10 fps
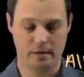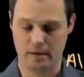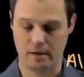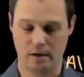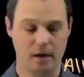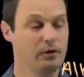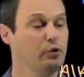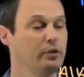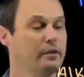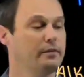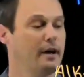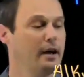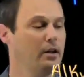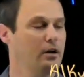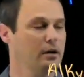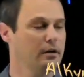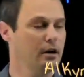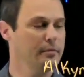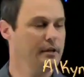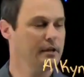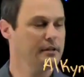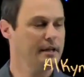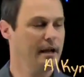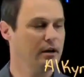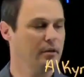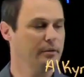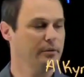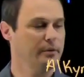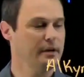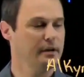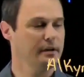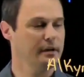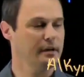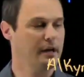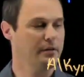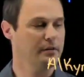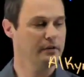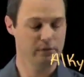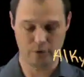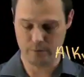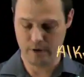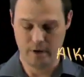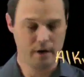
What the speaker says: The nucleophile on carbon can attack carbon 3, kicking out the leaving group,